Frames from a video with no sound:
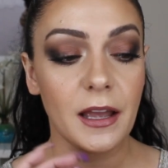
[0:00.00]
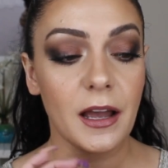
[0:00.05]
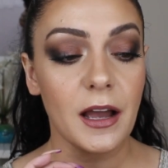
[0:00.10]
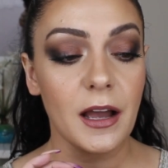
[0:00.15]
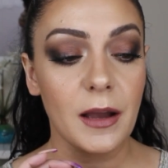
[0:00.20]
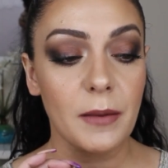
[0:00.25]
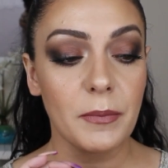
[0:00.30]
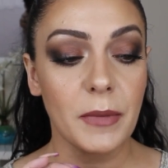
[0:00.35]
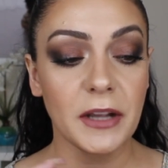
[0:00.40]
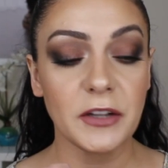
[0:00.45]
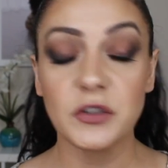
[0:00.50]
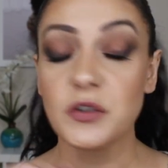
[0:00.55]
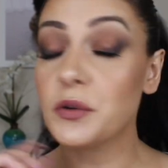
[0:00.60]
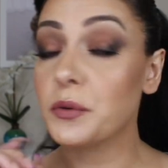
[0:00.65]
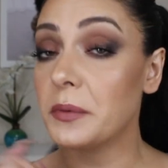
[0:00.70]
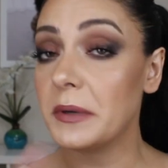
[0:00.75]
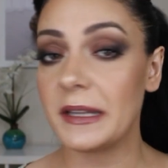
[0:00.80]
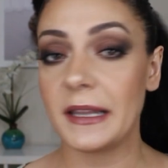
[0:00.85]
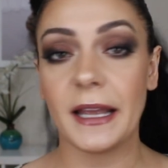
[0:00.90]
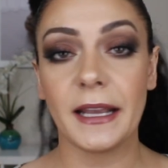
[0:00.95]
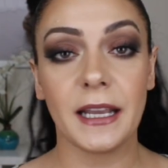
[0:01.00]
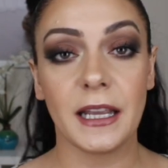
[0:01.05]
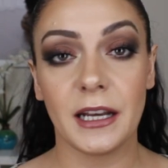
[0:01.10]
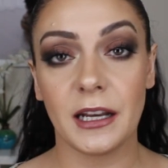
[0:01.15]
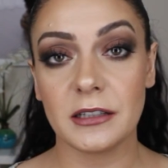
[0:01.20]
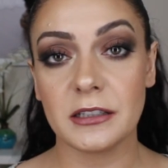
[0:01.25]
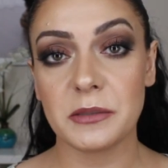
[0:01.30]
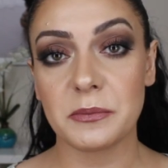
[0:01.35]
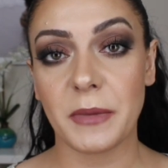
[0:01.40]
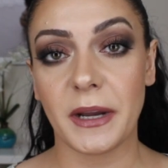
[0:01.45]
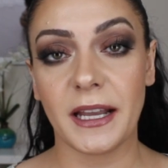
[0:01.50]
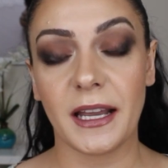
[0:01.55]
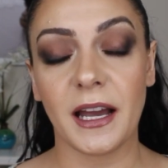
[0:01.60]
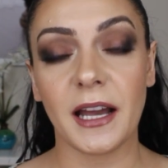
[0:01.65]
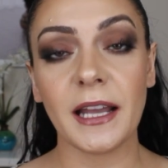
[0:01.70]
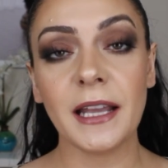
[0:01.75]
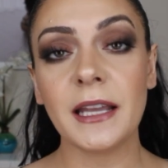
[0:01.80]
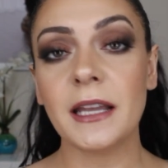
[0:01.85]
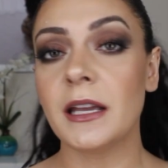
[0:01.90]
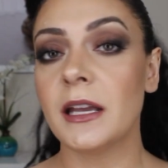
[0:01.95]
Um, I do really like it under my
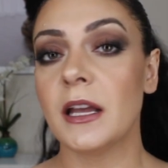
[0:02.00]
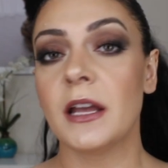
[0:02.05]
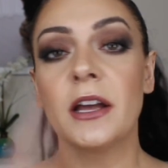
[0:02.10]
eye.